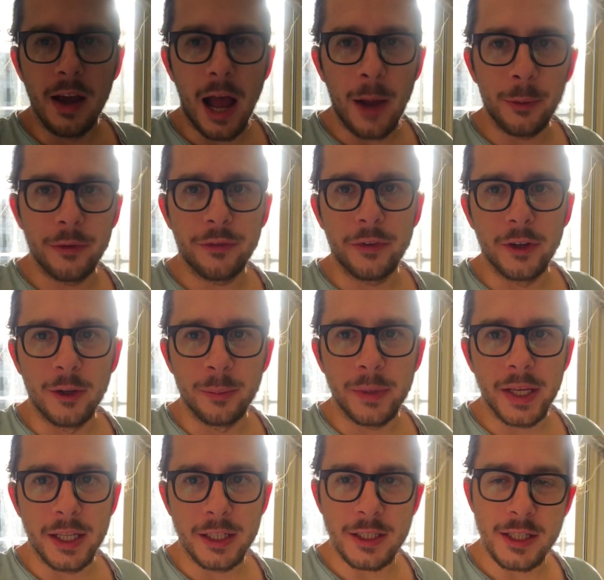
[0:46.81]
I would film
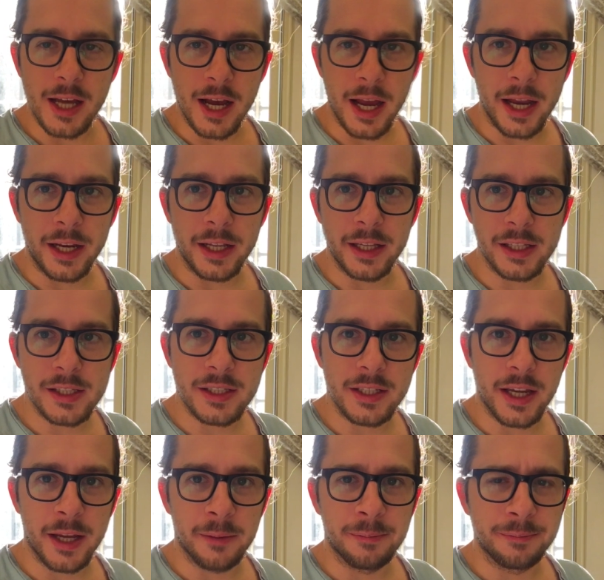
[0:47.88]
inside
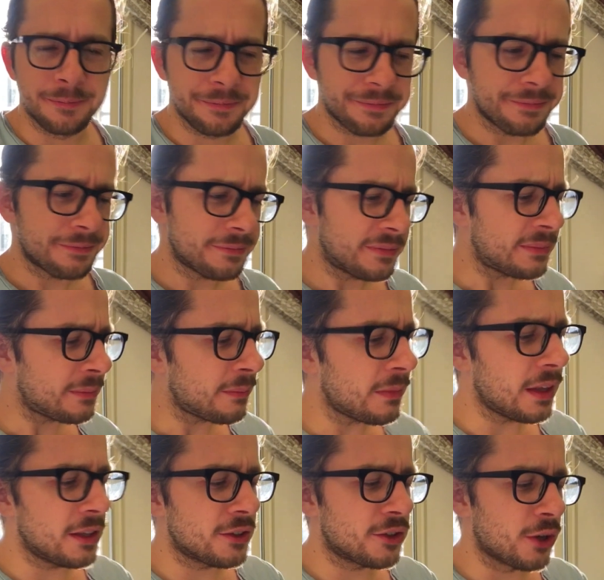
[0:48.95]
instead.
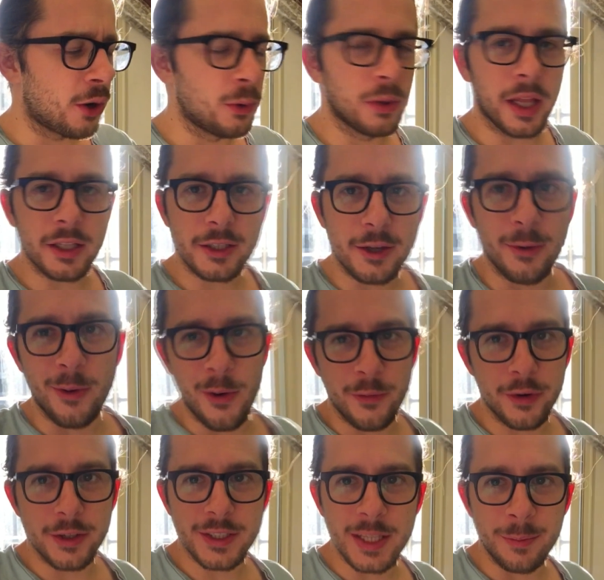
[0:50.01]
So let's go
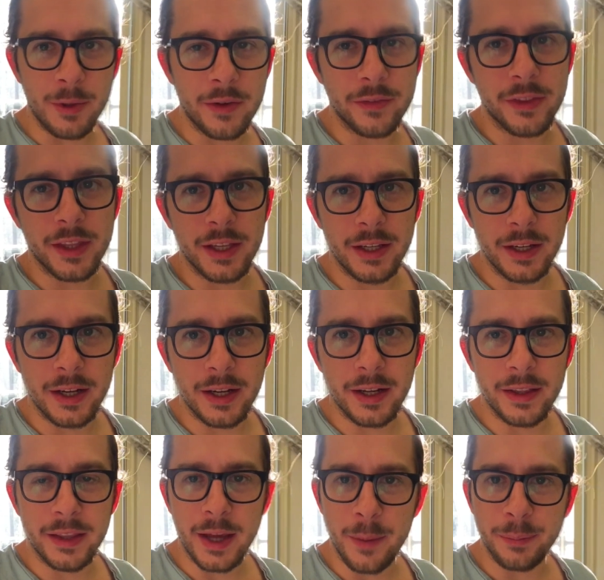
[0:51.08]
over some of the
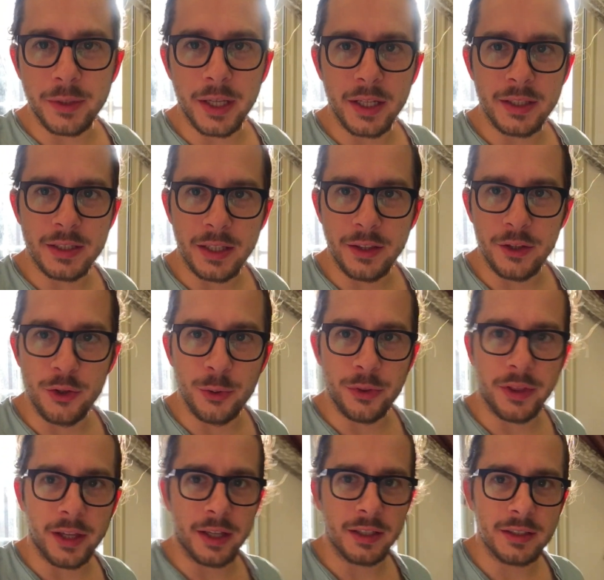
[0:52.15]
updates and the new
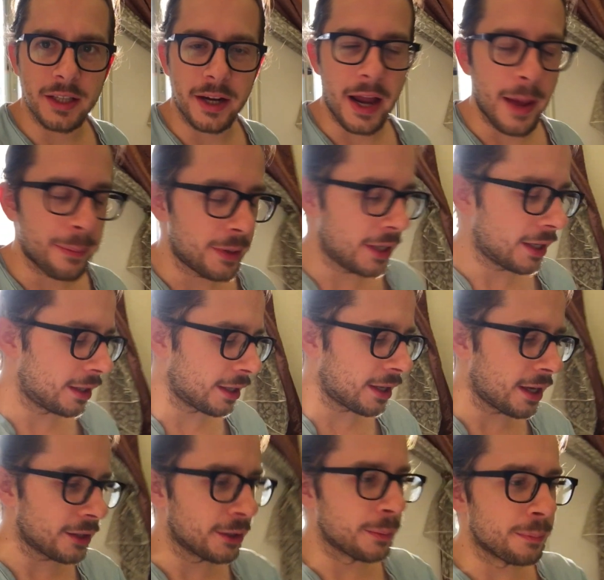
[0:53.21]
things that are happening in the
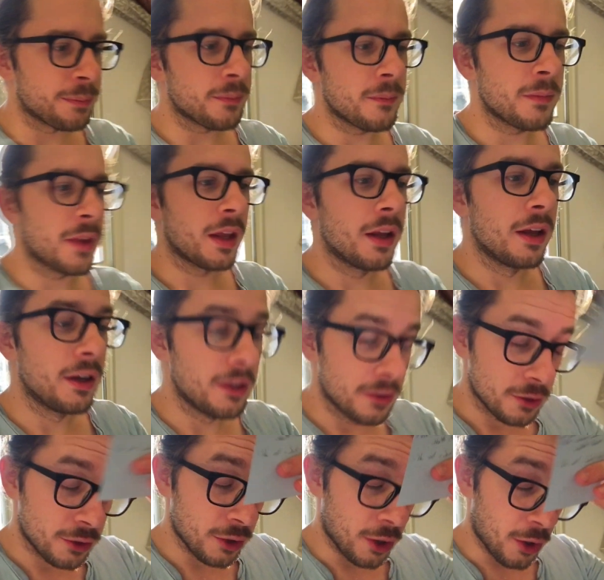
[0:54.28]
kingdom.
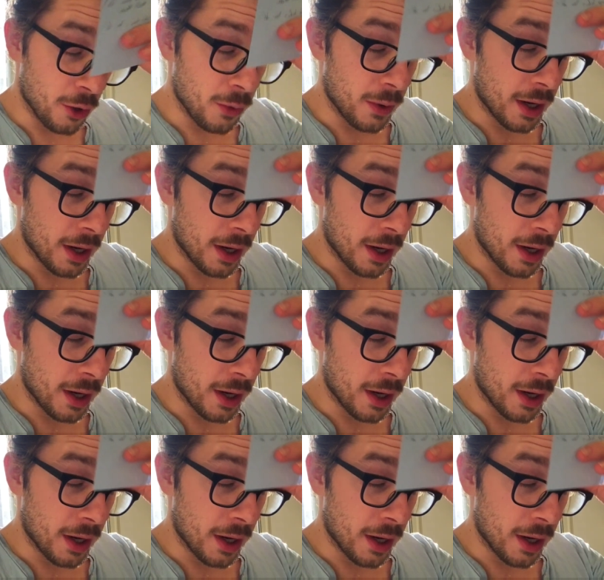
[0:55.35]
So